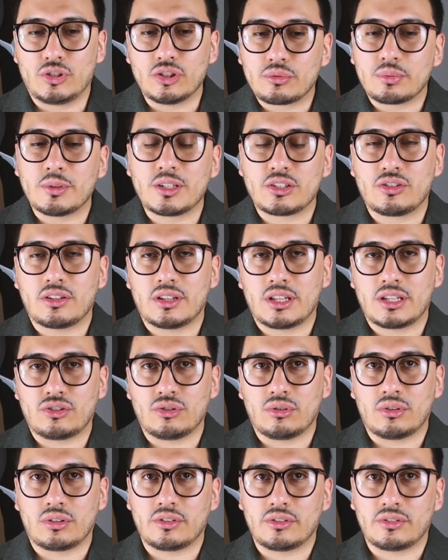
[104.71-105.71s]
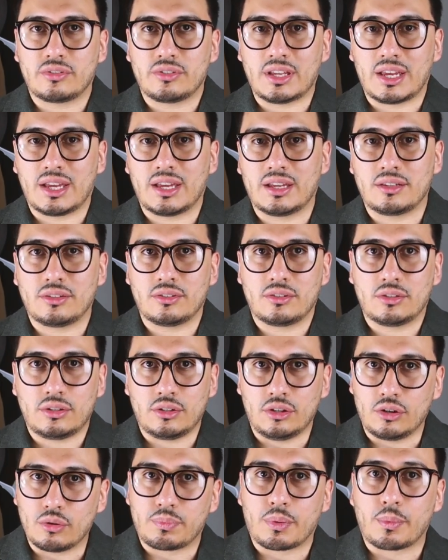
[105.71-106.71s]
Just make sure that you understand
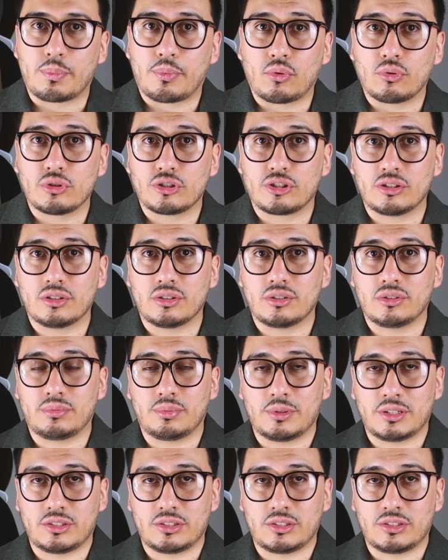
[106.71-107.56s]
your proportions,